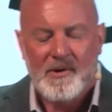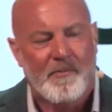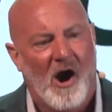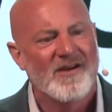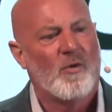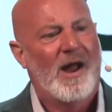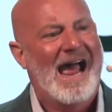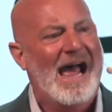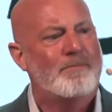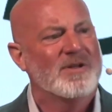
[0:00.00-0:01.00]
But part of what
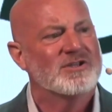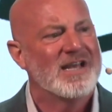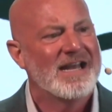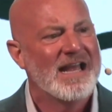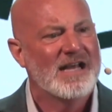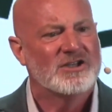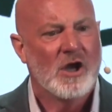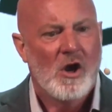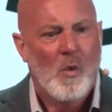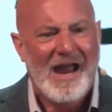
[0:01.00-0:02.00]
happens then is
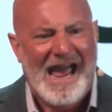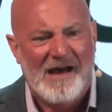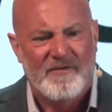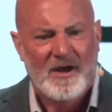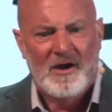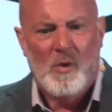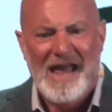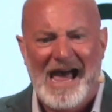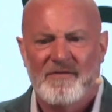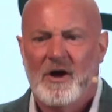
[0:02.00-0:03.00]
we have
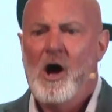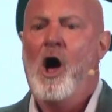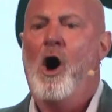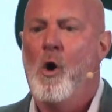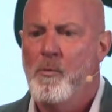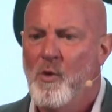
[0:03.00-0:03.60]
hope.